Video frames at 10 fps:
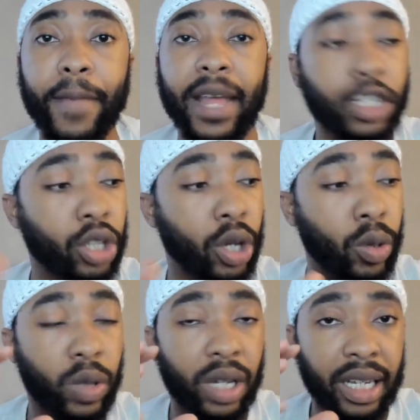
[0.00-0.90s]

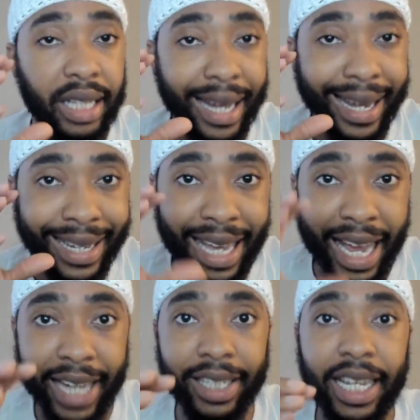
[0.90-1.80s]
So
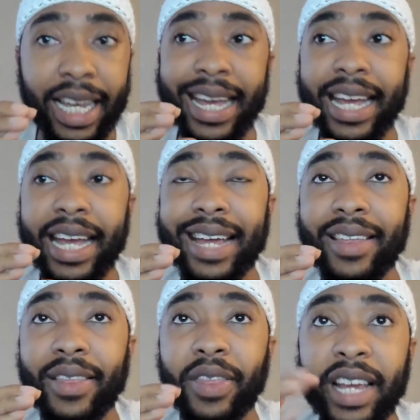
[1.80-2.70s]
again,
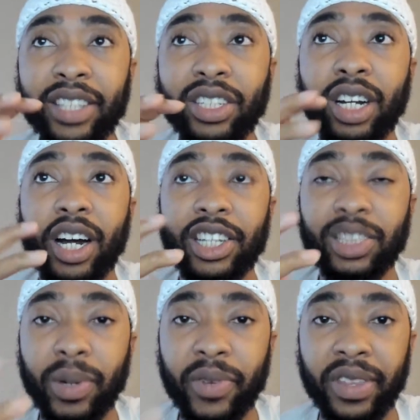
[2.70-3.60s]
these are
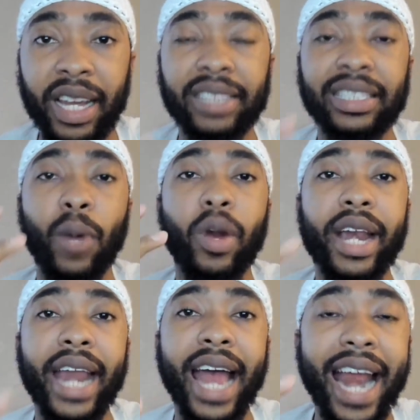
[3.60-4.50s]
customary things that were
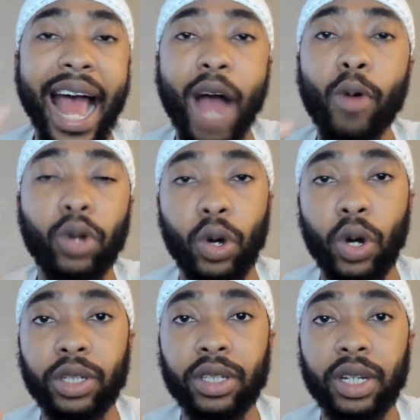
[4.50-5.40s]
not
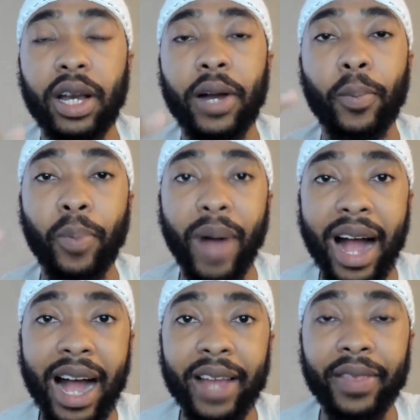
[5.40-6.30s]
outlawed
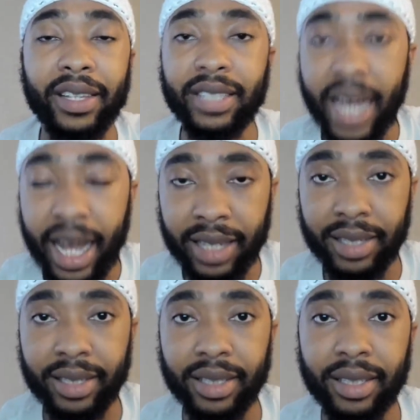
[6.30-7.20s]
by the
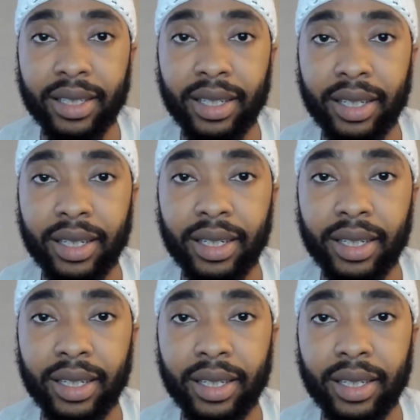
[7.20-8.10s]
text.
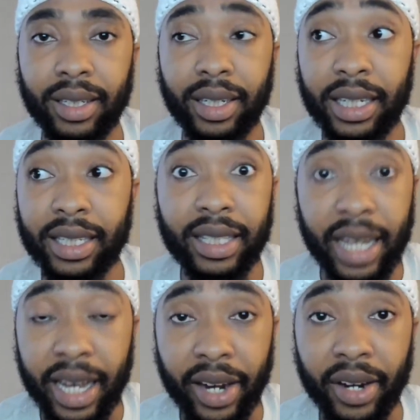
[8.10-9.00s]
It's
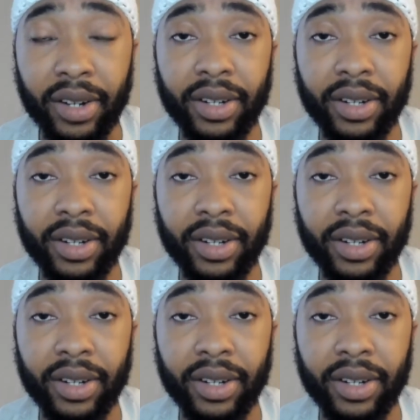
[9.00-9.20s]
there.